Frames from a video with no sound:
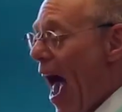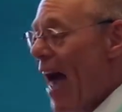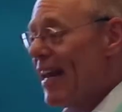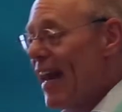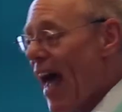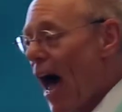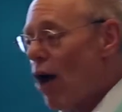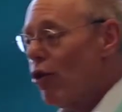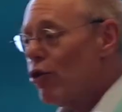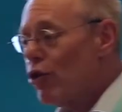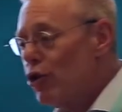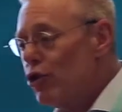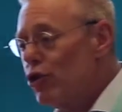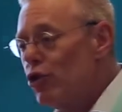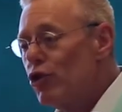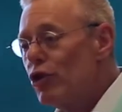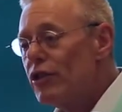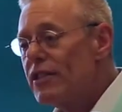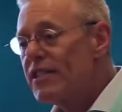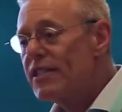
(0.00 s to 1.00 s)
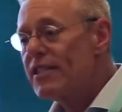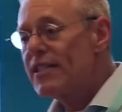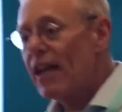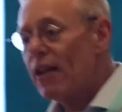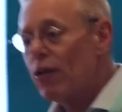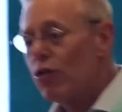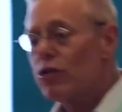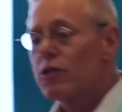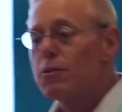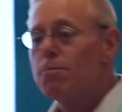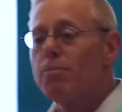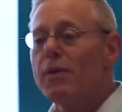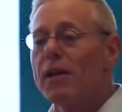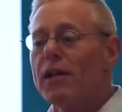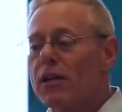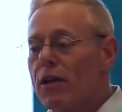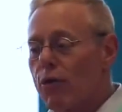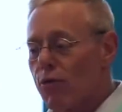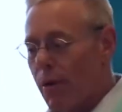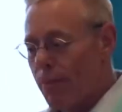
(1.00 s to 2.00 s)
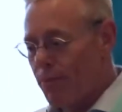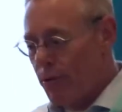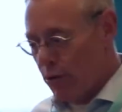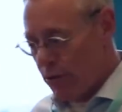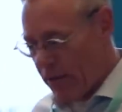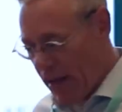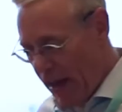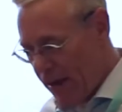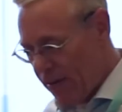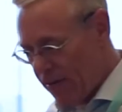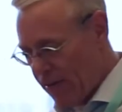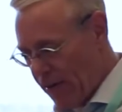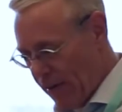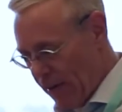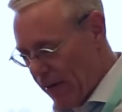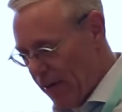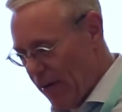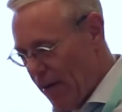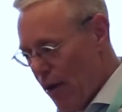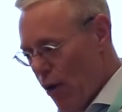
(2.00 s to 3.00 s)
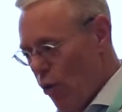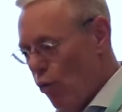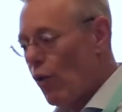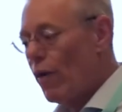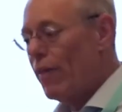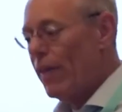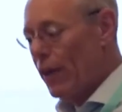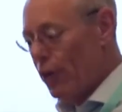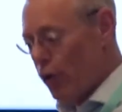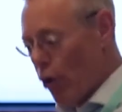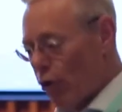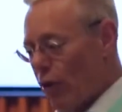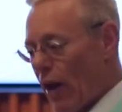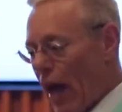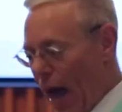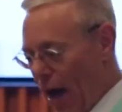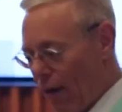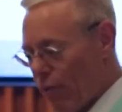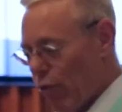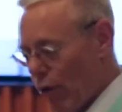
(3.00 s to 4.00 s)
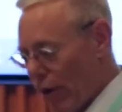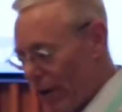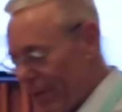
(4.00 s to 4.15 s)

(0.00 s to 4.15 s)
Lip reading: and how could good sellers build a reputation when they don't have